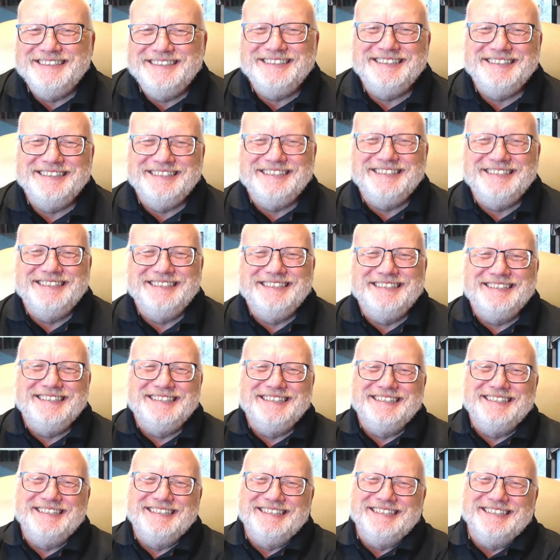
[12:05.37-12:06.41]

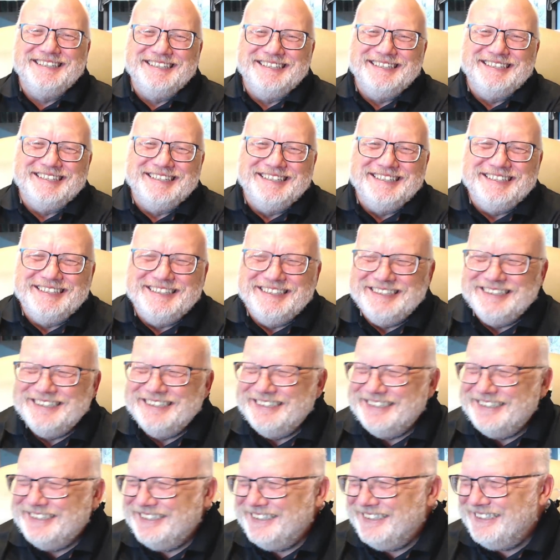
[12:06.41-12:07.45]

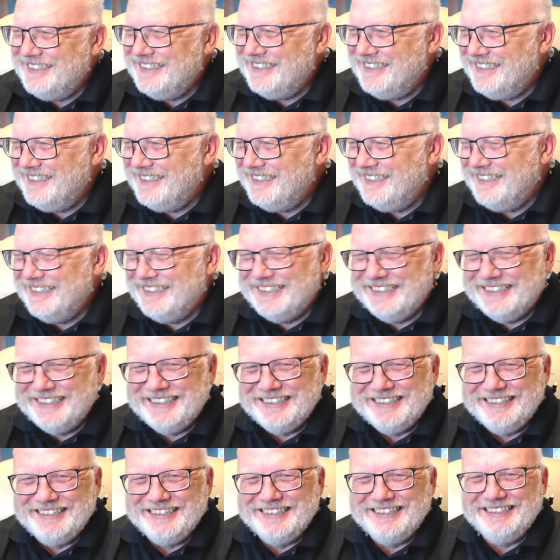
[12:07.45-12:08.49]

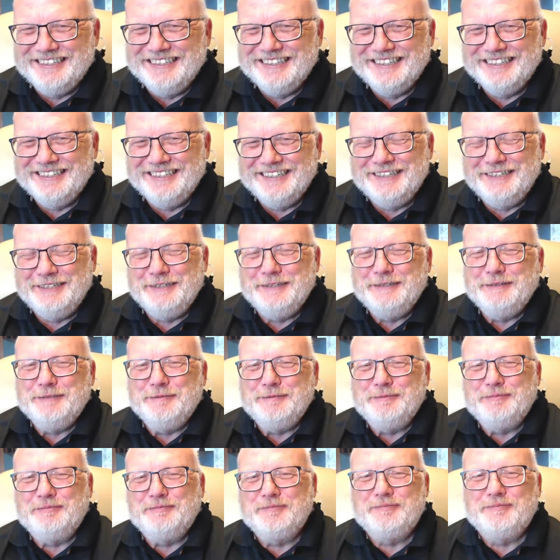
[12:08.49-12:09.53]

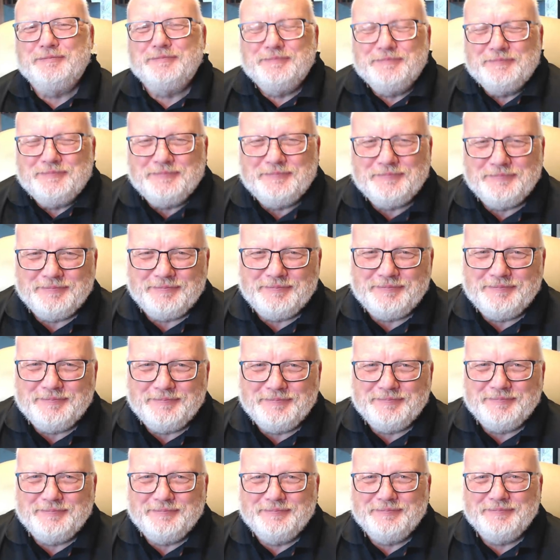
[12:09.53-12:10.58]

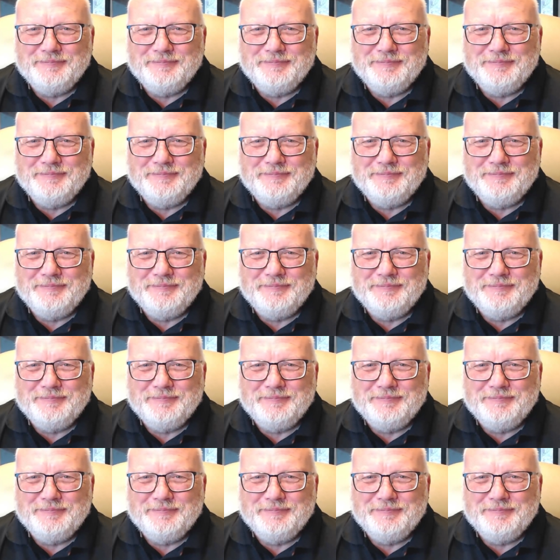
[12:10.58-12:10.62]
(not speaking)